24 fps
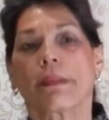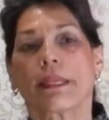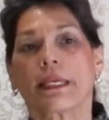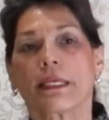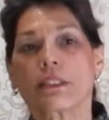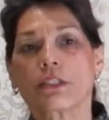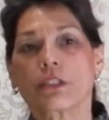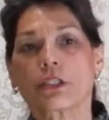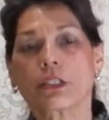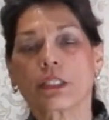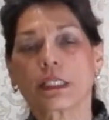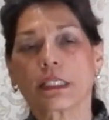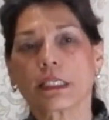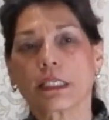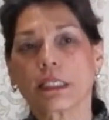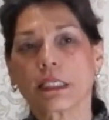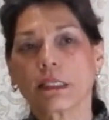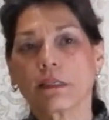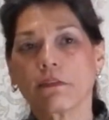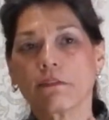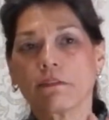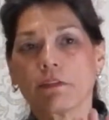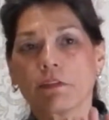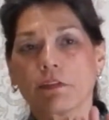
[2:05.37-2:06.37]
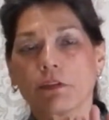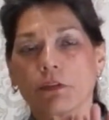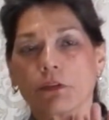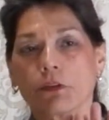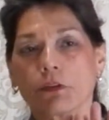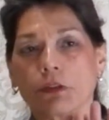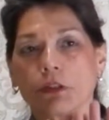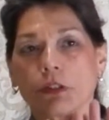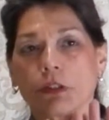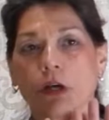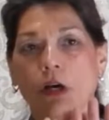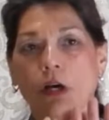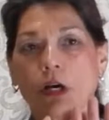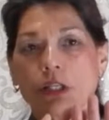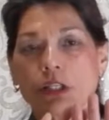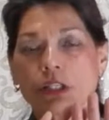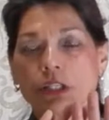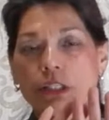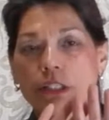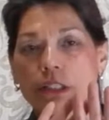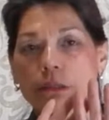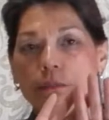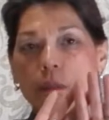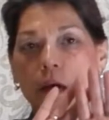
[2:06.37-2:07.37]
it's going to give your
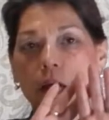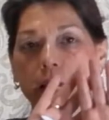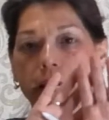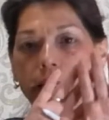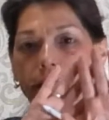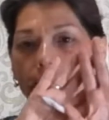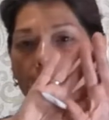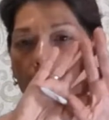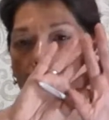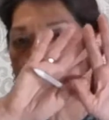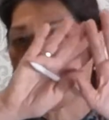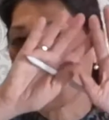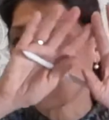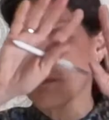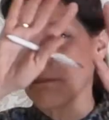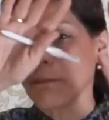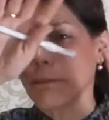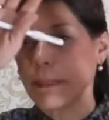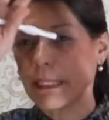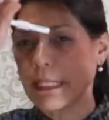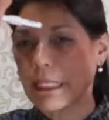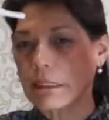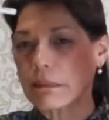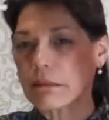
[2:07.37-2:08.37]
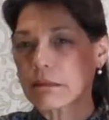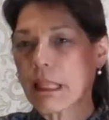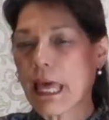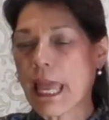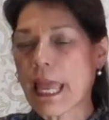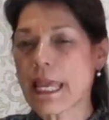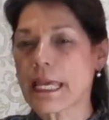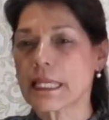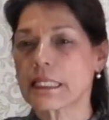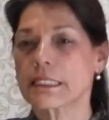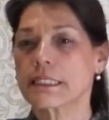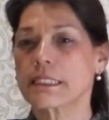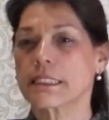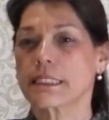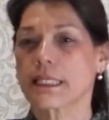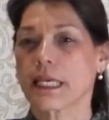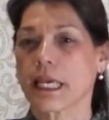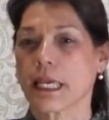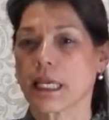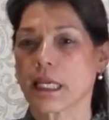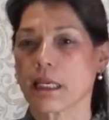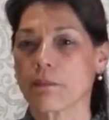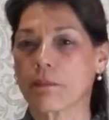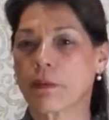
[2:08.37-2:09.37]
conscious mind a big
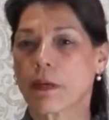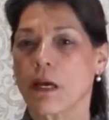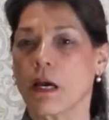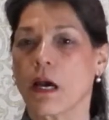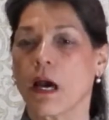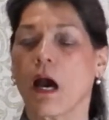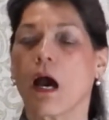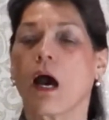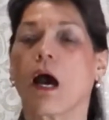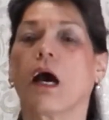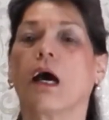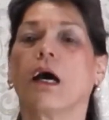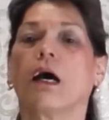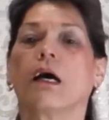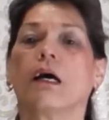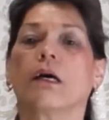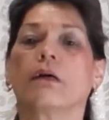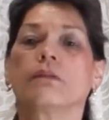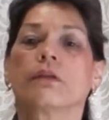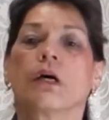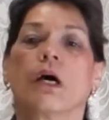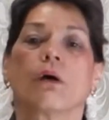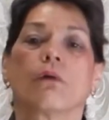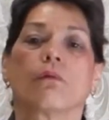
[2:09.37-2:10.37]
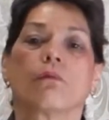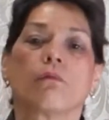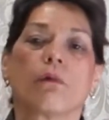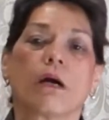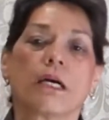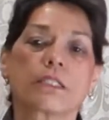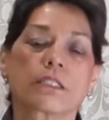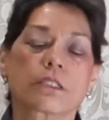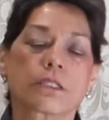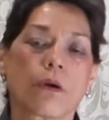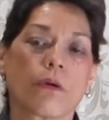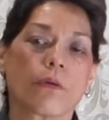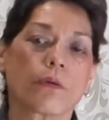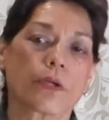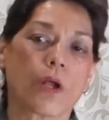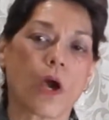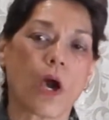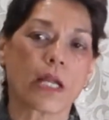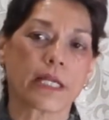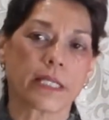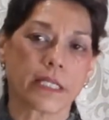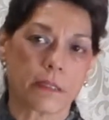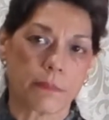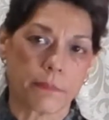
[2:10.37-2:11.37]
landscape of what's going
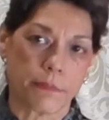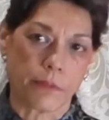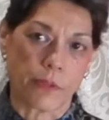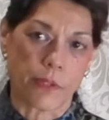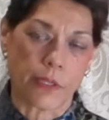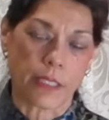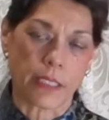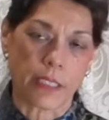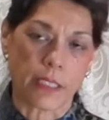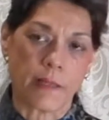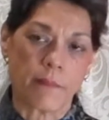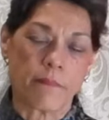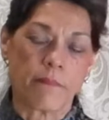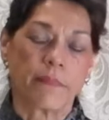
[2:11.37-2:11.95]
on in the book.